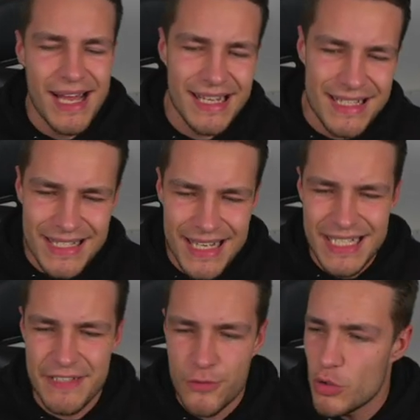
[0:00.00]
at
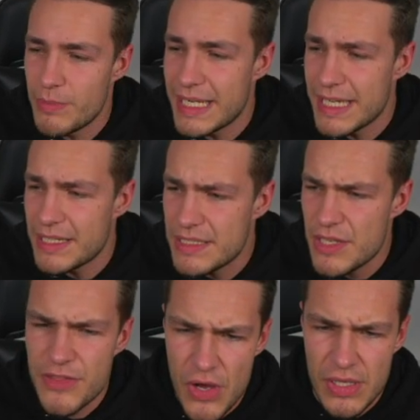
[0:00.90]
64 million to
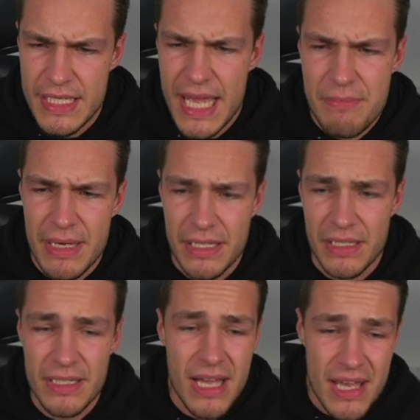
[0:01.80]
38
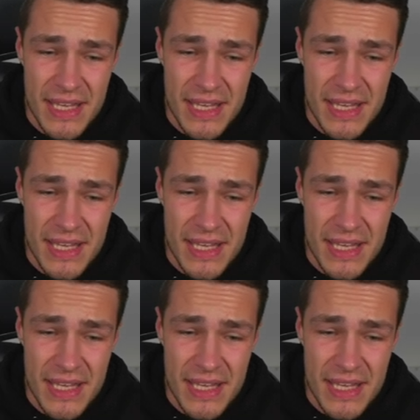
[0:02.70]
million.